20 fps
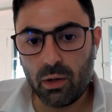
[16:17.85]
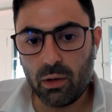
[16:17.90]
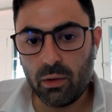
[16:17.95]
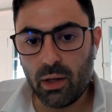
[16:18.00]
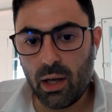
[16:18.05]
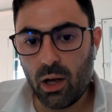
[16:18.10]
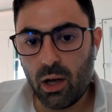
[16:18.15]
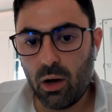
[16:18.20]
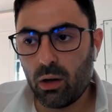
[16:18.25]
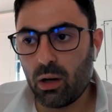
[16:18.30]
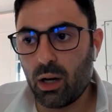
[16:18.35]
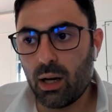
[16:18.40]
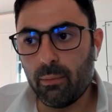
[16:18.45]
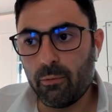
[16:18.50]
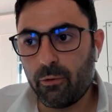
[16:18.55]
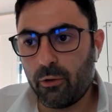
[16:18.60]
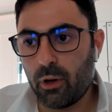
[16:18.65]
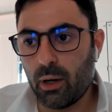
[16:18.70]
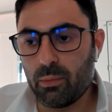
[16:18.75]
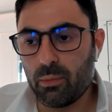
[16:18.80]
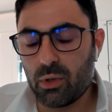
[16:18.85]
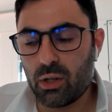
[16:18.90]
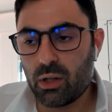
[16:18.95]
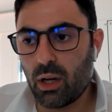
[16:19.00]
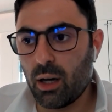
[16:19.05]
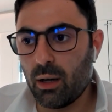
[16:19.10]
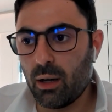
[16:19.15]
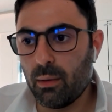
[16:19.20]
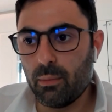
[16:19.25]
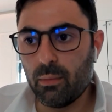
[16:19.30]
they all come from
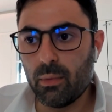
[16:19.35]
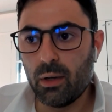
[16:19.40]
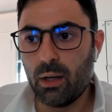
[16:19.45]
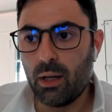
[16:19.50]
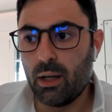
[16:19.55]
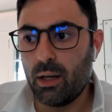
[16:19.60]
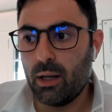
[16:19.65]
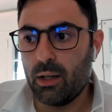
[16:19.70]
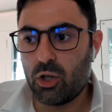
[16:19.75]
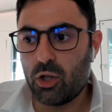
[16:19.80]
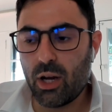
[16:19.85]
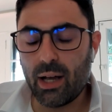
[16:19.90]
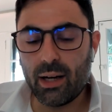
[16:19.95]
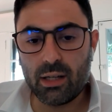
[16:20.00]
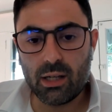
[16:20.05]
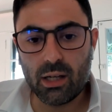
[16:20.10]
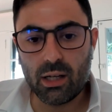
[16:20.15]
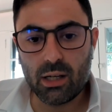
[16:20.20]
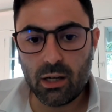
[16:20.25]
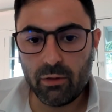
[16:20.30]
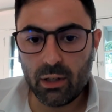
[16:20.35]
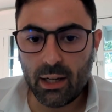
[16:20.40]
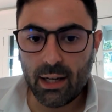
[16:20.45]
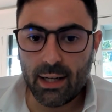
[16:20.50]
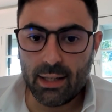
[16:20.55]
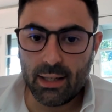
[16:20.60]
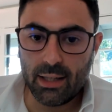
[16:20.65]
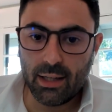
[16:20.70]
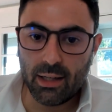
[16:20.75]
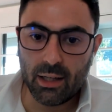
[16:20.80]
some genesis of an
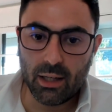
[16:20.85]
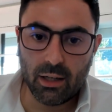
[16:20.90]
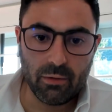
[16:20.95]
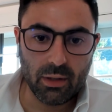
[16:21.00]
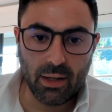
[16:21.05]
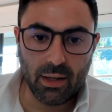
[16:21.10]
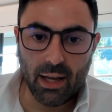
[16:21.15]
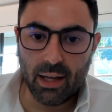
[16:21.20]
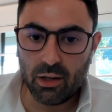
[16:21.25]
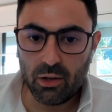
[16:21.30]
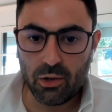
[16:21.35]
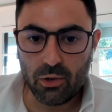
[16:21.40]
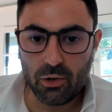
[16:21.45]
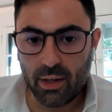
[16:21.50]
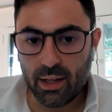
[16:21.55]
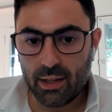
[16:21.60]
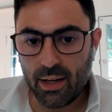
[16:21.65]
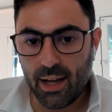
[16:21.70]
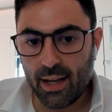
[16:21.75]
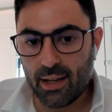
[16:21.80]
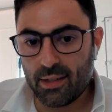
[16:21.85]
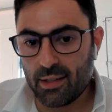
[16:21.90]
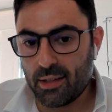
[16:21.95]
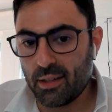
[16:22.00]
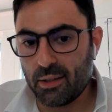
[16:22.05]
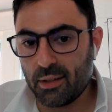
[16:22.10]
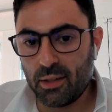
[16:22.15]
idea of an editor that has